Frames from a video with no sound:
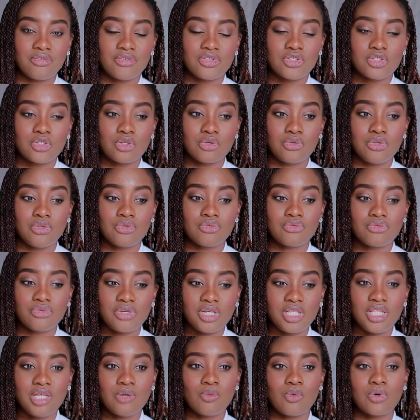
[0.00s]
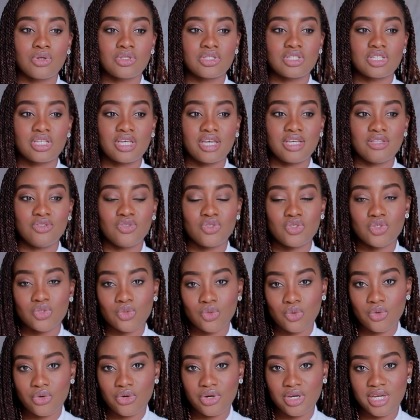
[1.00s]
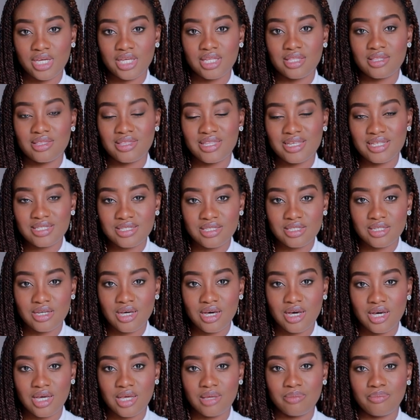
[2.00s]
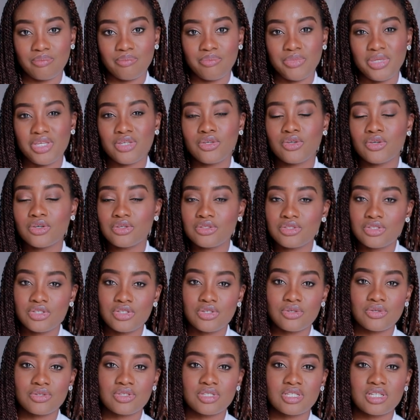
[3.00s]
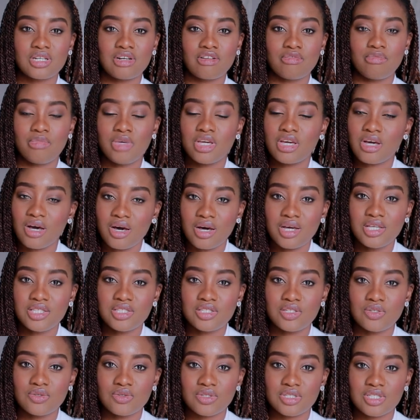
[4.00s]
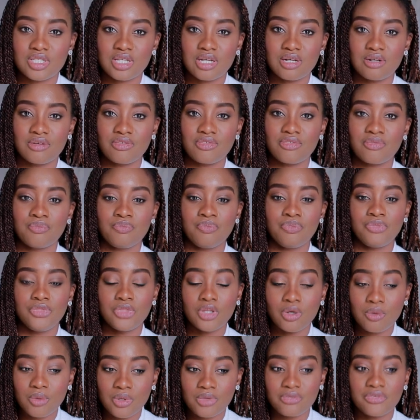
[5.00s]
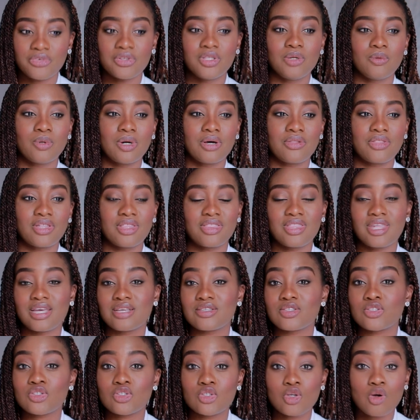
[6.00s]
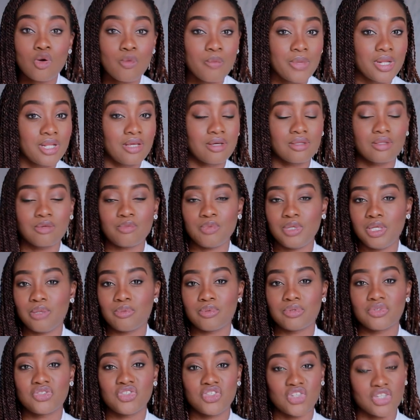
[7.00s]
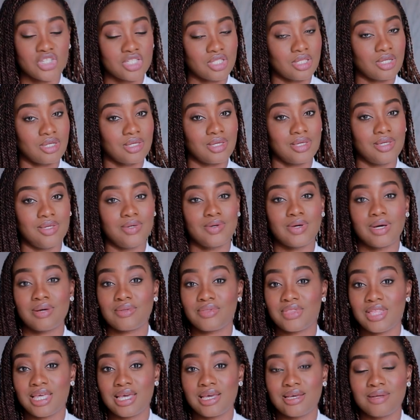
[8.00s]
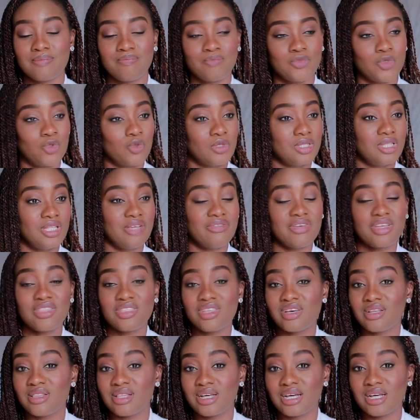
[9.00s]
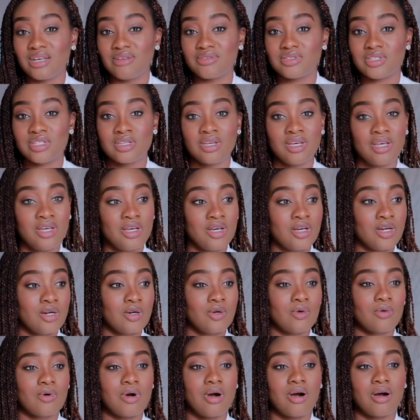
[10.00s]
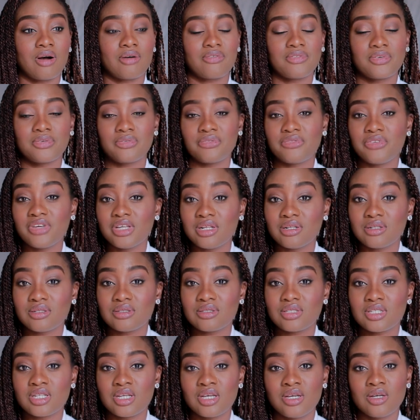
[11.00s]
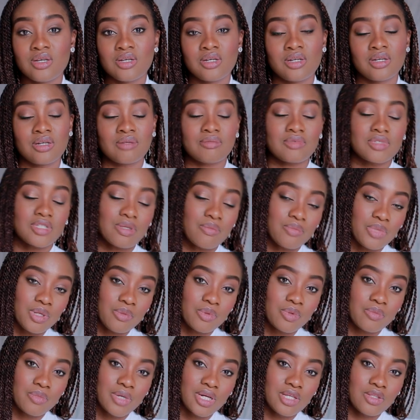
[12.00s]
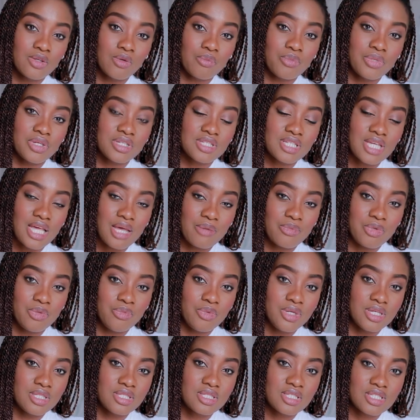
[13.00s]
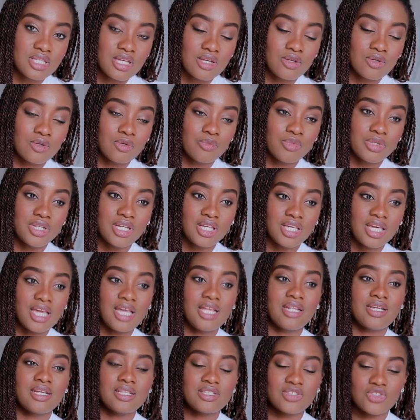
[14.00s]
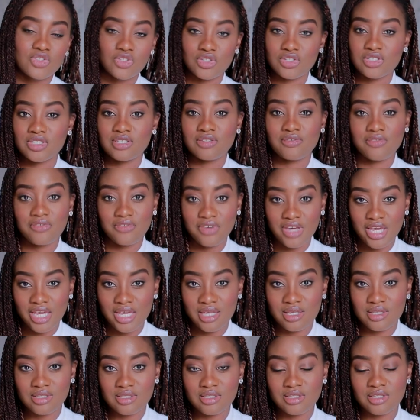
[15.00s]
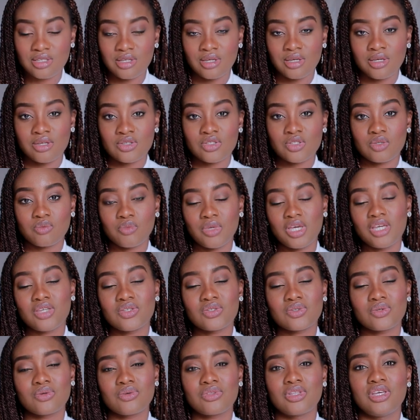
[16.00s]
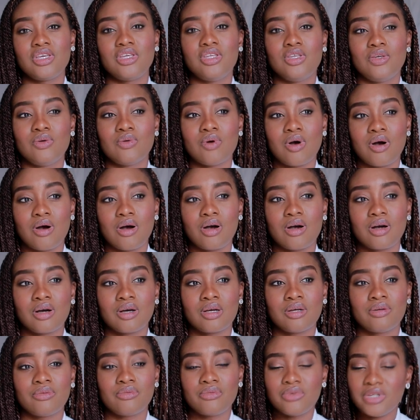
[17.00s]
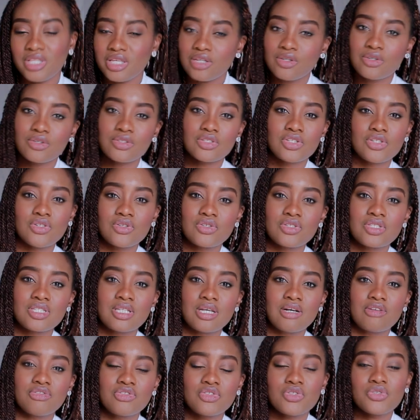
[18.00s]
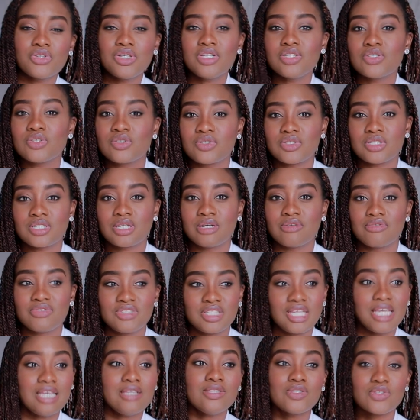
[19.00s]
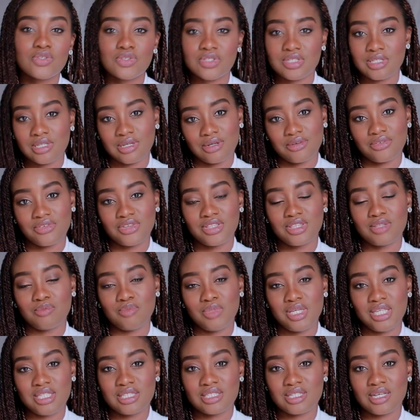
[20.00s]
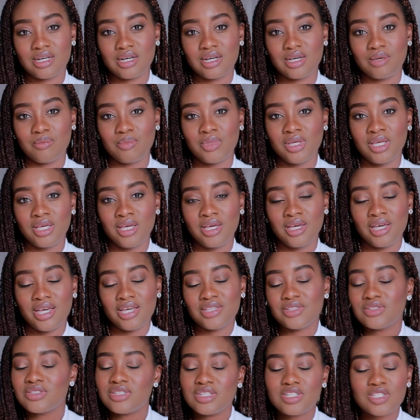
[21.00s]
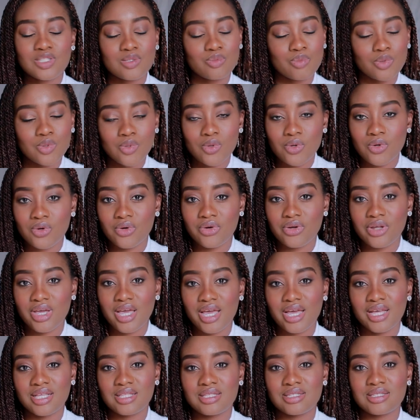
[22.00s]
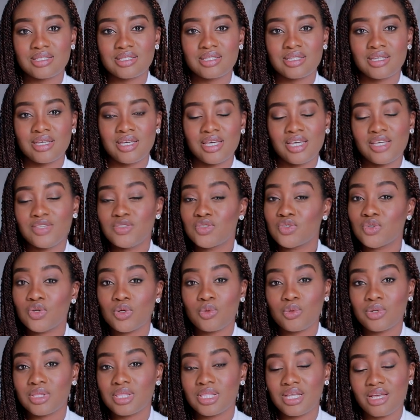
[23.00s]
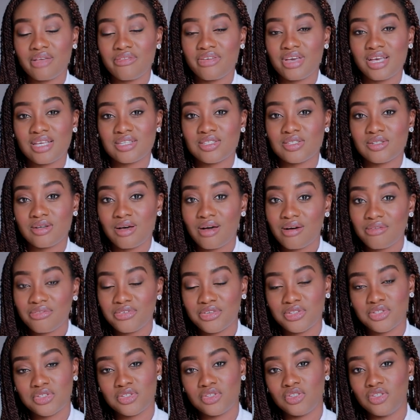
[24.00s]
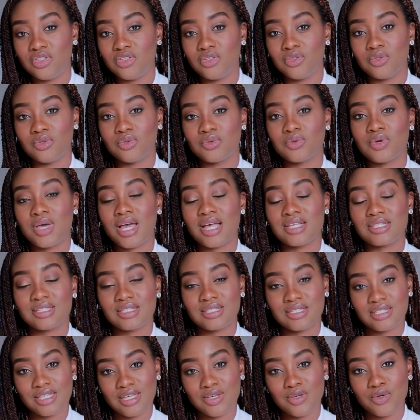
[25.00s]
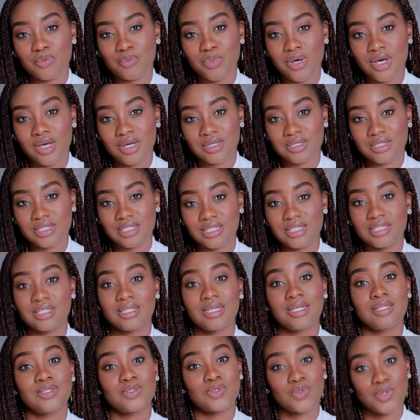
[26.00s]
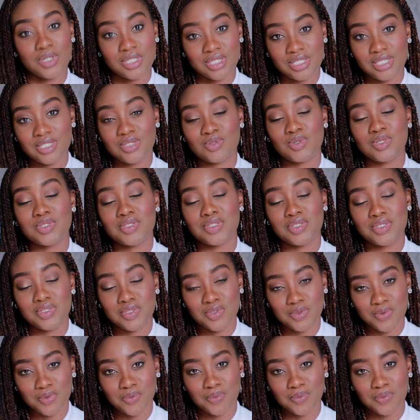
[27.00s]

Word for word: So you really want to enjoy this time, be good to yourself, be kind to yourself, knowing fully well that there are so many other people just like you out there who are living their lives, who are fulfilled, some people might not be as happy being single, but again, it's just a phase. So make sure that you are really good to yourself, treat yourself, date yourself in the meantime, and just explore and enjoy what life has to offer to you as a single person in 2022.